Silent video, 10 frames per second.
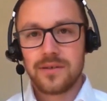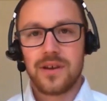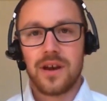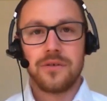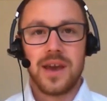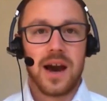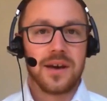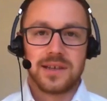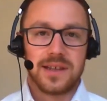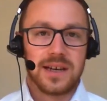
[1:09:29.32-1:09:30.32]
So yeah,
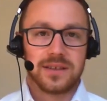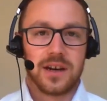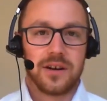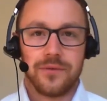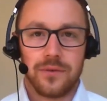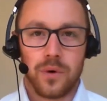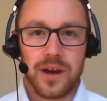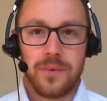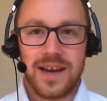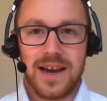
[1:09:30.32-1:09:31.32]
I think that's kind of
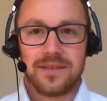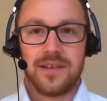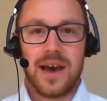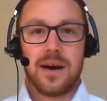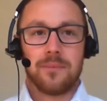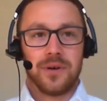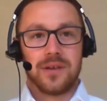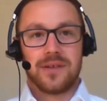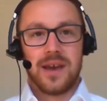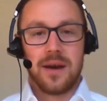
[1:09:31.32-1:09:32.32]
what I would add to that.
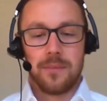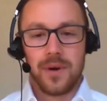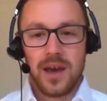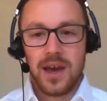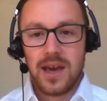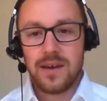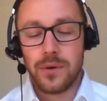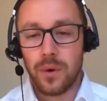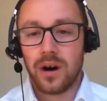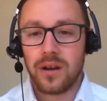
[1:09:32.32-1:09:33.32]
But
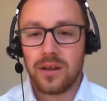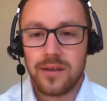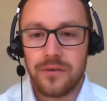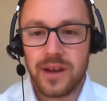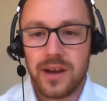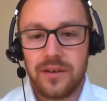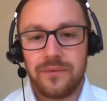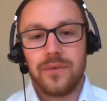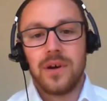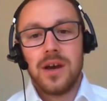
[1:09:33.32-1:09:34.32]
if you are considering kind
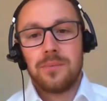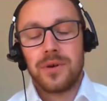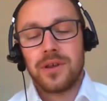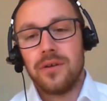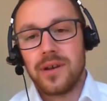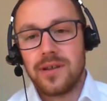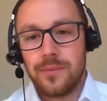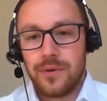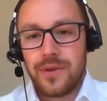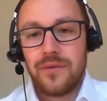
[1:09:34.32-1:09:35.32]
of procuring
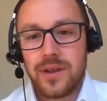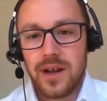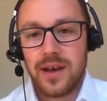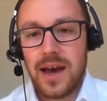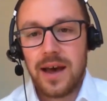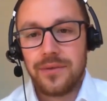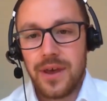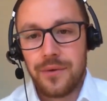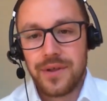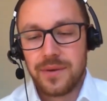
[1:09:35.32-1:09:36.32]
some sort of service like that,
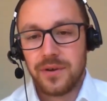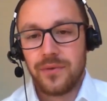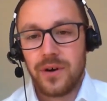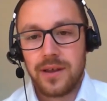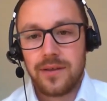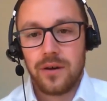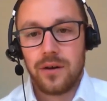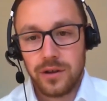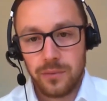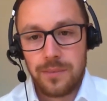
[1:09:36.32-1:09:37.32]
there is some advice
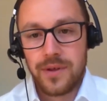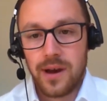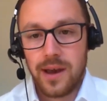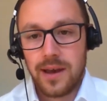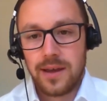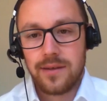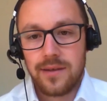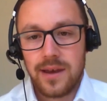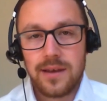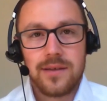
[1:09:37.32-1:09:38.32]
on the website.
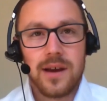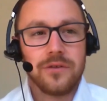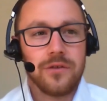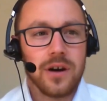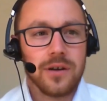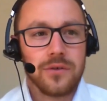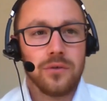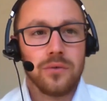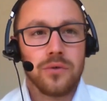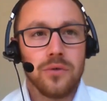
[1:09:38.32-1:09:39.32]
It's under an
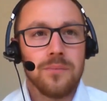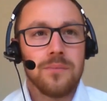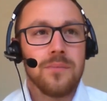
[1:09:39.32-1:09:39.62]
article called